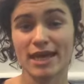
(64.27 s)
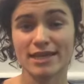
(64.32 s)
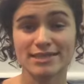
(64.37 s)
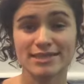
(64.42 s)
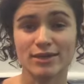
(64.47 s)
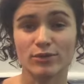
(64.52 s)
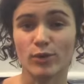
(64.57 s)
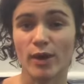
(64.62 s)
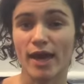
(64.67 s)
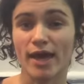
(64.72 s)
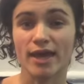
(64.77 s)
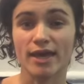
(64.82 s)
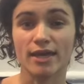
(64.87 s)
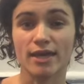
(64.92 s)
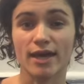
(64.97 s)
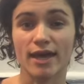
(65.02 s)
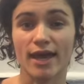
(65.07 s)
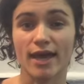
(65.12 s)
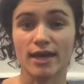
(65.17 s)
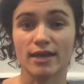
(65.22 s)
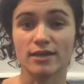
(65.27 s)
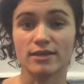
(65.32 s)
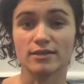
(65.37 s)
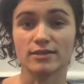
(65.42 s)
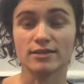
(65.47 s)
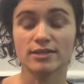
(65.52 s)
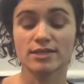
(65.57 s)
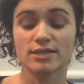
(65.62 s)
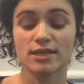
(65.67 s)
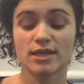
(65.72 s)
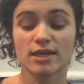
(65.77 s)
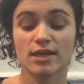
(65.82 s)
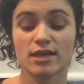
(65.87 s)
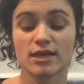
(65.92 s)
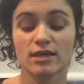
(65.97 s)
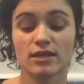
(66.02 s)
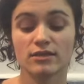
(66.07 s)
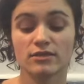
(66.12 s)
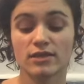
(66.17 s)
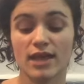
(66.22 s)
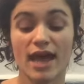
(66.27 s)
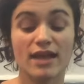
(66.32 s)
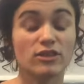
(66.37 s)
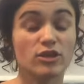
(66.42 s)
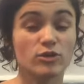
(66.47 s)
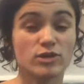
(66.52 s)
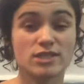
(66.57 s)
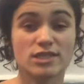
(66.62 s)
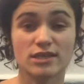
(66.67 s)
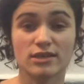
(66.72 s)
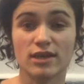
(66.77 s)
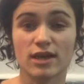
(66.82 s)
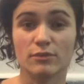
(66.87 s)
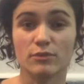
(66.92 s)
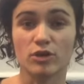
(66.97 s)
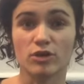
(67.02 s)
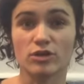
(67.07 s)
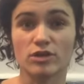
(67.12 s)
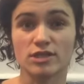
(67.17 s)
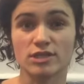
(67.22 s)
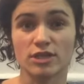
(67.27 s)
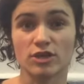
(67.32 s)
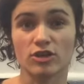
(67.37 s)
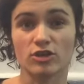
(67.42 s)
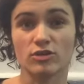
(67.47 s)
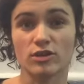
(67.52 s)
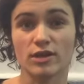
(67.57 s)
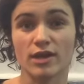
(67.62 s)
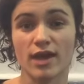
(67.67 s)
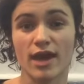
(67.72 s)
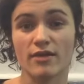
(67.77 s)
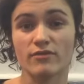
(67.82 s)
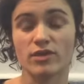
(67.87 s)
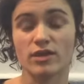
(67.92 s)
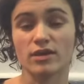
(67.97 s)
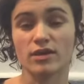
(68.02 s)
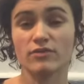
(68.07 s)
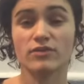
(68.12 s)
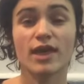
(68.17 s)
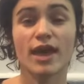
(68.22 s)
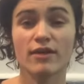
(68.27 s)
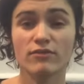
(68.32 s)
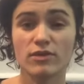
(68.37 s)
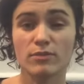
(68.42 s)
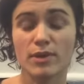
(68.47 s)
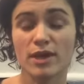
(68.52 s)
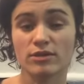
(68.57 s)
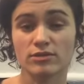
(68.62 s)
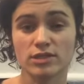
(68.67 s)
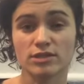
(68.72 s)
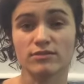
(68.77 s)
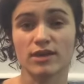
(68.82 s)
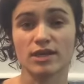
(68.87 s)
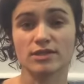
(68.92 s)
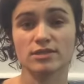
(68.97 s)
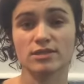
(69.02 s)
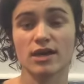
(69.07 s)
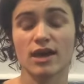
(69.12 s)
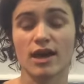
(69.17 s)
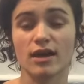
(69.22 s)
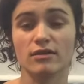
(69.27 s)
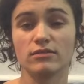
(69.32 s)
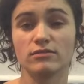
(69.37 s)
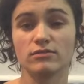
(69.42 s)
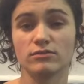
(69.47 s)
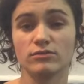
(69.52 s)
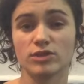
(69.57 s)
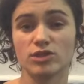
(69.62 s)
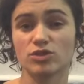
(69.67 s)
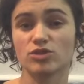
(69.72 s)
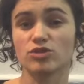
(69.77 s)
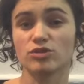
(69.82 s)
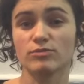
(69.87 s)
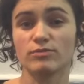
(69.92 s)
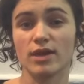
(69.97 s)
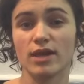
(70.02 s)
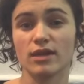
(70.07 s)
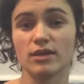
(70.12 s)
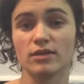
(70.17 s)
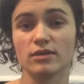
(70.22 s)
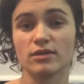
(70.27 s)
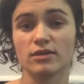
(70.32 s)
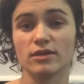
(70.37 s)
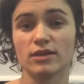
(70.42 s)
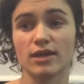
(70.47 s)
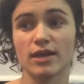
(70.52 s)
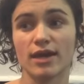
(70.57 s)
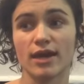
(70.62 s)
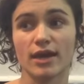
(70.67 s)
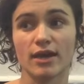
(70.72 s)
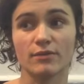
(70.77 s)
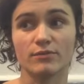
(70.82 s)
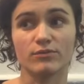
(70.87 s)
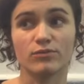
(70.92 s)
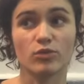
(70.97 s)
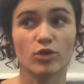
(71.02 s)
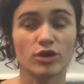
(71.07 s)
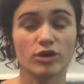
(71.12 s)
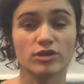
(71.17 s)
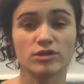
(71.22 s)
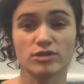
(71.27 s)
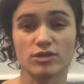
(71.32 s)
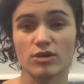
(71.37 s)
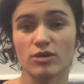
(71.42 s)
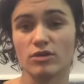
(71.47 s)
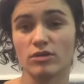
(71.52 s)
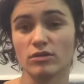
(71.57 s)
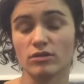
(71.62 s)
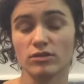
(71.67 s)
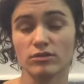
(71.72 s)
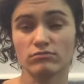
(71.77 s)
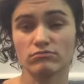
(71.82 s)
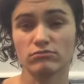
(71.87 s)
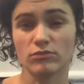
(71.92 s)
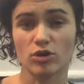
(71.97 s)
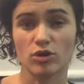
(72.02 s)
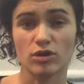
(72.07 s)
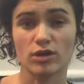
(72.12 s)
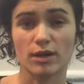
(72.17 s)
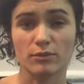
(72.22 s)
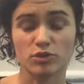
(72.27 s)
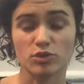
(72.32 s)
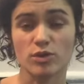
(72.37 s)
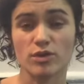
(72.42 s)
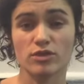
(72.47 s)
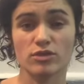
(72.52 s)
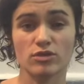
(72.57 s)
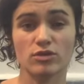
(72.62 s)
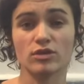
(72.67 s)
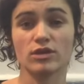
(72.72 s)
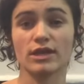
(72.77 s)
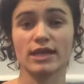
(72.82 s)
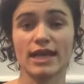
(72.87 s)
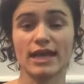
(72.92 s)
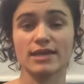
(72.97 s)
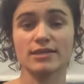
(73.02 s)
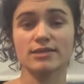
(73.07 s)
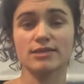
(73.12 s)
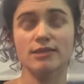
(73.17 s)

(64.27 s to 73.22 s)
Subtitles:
has their way and our lowest income earners are going to have it if they have the penalty rates cut, which could mean workers earn up to a third less.